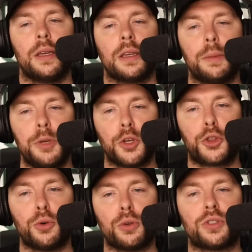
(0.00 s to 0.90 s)
Give me your
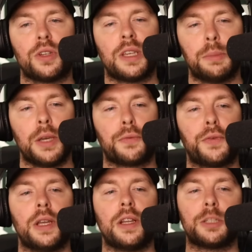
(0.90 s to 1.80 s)
thoughts. Give me your
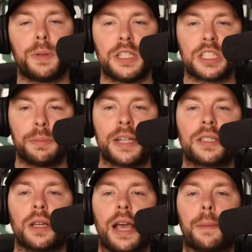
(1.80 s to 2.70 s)
feelings. Please smash
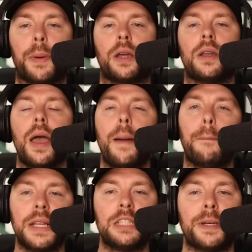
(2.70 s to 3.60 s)
the like button.
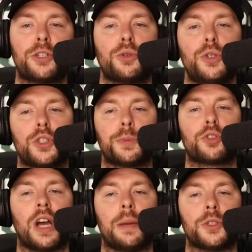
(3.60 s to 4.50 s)
Please make sure you
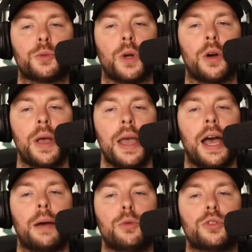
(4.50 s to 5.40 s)
subscribe as well.
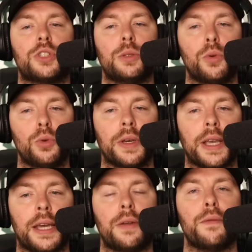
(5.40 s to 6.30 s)
And we'll see you all
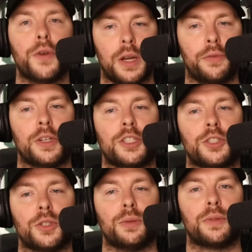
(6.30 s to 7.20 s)
again very, very
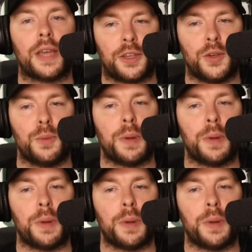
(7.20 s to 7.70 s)
soon. Thank you.